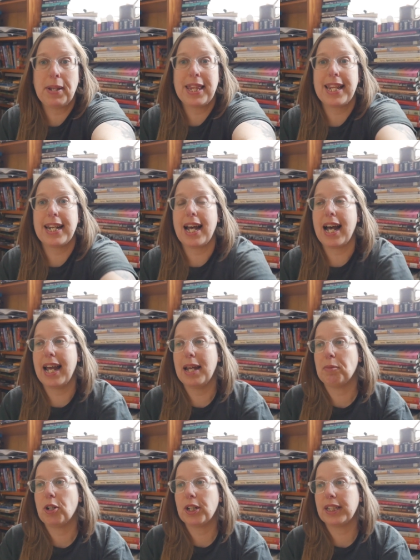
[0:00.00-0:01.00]
that I am
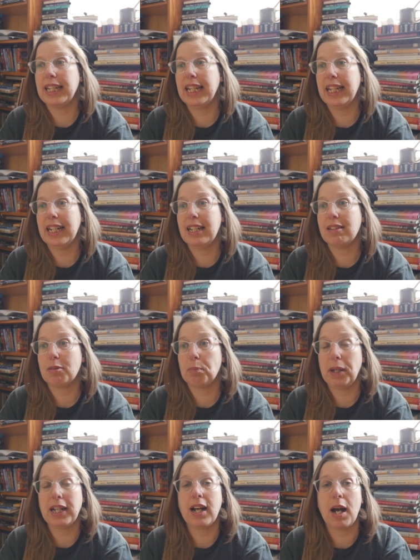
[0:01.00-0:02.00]
currently currently in is
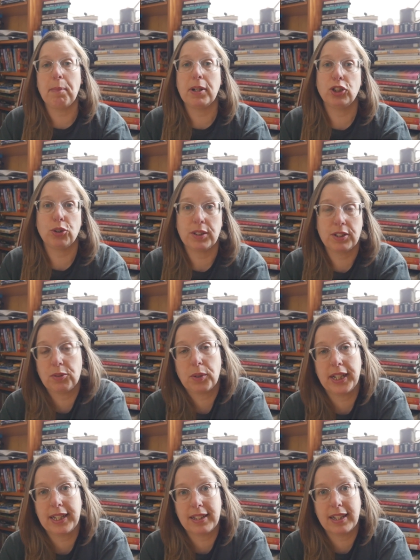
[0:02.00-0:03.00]
pick up a short
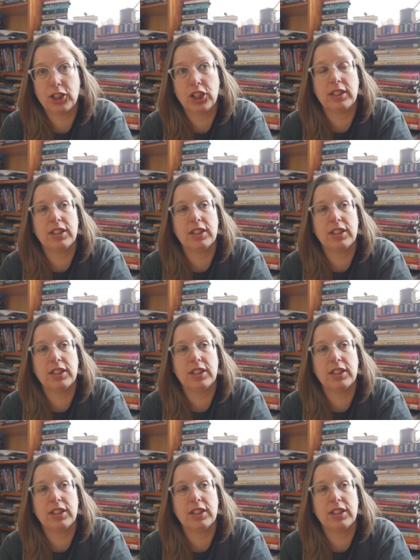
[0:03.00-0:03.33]
story collection.